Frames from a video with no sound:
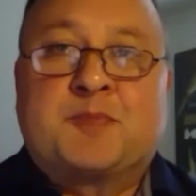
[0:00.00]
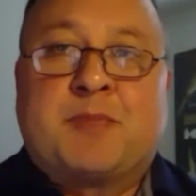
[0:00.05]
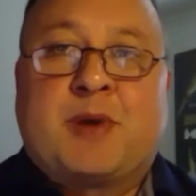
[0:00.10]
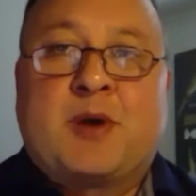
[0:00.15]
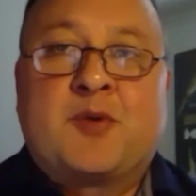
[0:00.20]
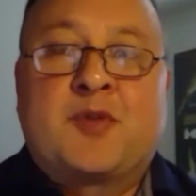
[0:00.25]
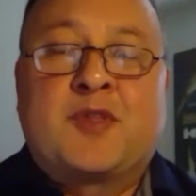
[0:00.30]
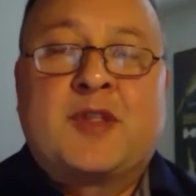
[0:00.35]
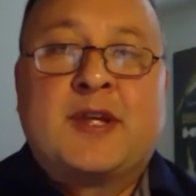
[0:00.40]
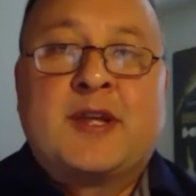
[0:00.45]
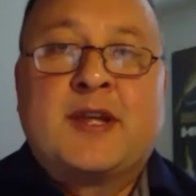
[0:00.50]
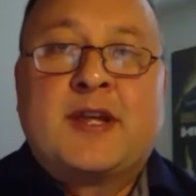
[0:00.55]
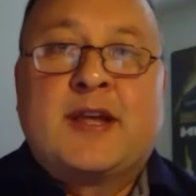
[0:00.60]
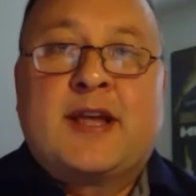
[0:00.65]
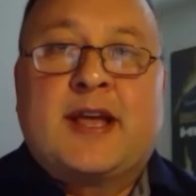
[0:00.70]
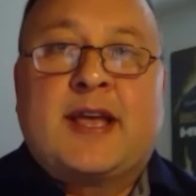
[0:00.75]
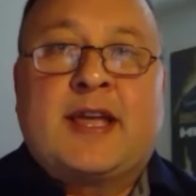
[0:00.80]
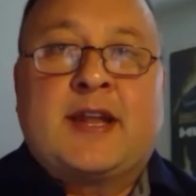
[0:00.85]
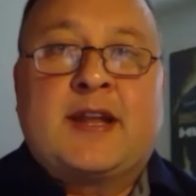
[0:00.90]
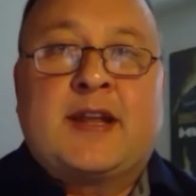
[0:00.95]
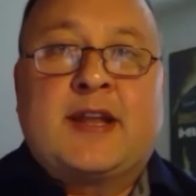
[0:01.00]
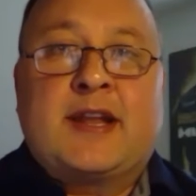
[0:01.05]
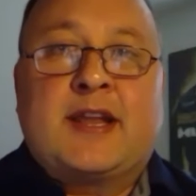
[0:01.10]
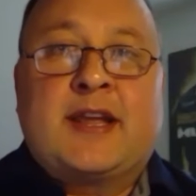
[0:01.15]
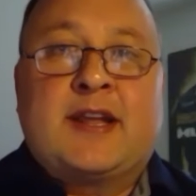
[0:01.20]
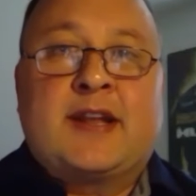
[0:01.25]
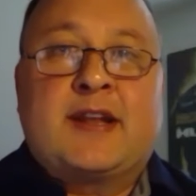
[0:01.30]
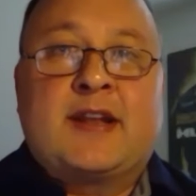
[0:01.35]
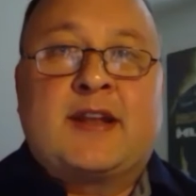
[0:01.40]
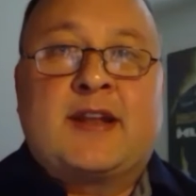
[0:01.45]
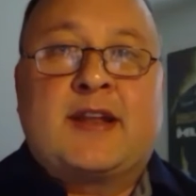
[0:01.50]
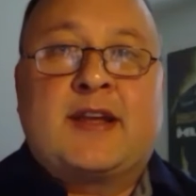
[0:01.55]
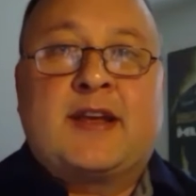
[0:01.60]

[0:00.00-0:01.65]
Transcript: both in